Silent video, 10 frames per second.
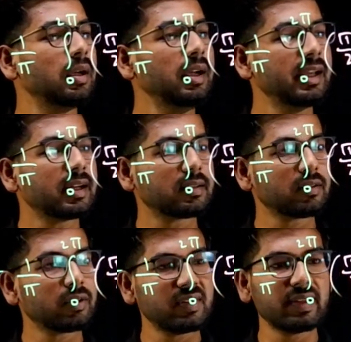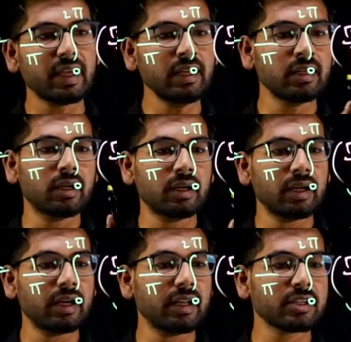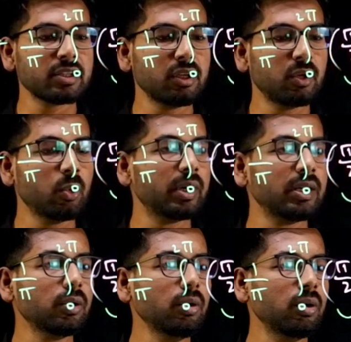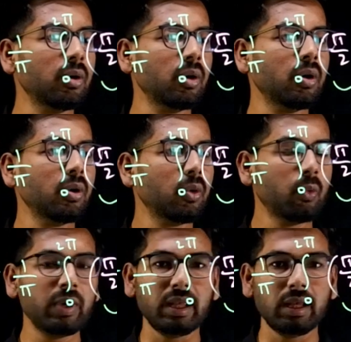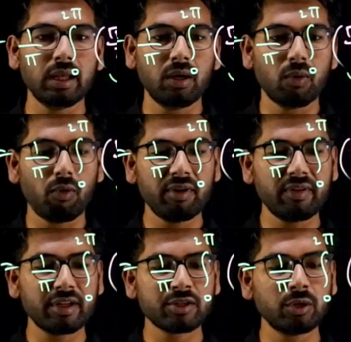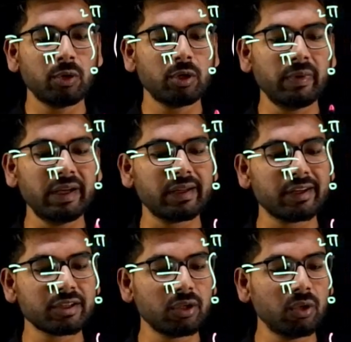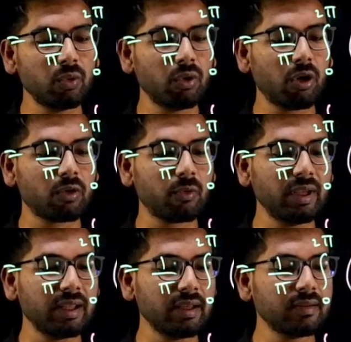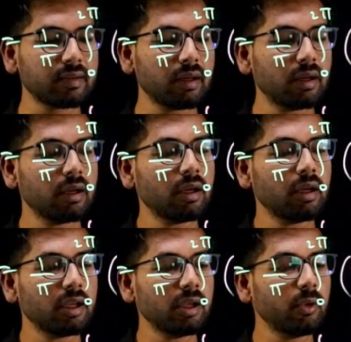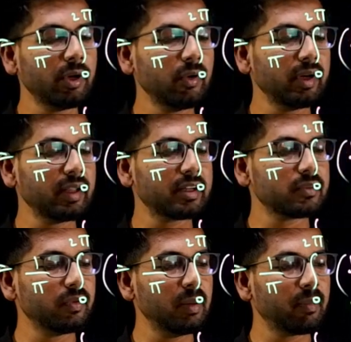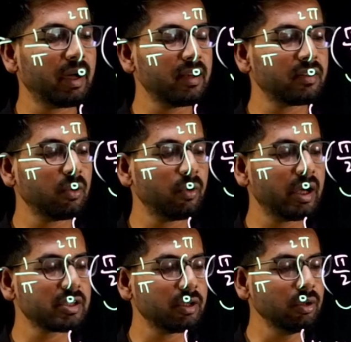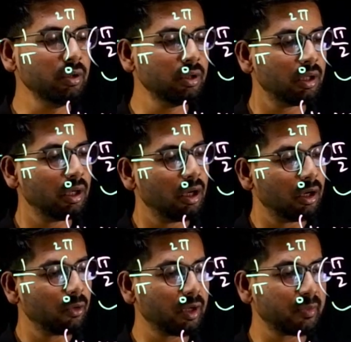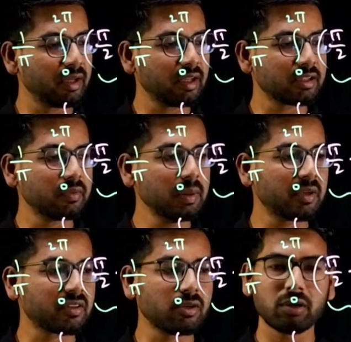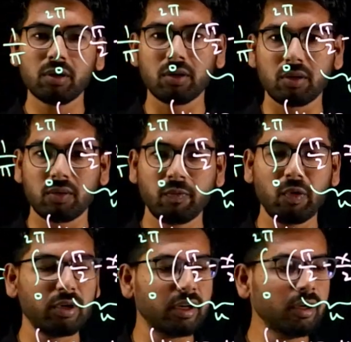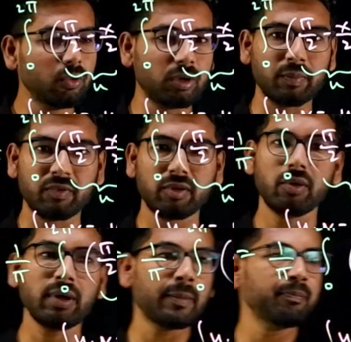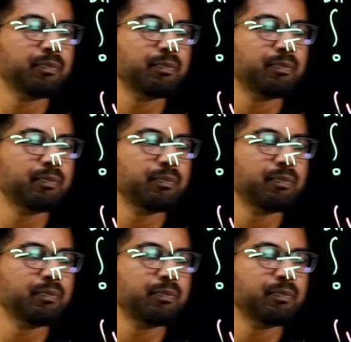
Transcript: dx. So this is again integration u into v. What is integration u into v? Integration u dot v is u into integration v minus u dash into 2 times integration v plus dot dot dot. We only need 2 terms. Okay.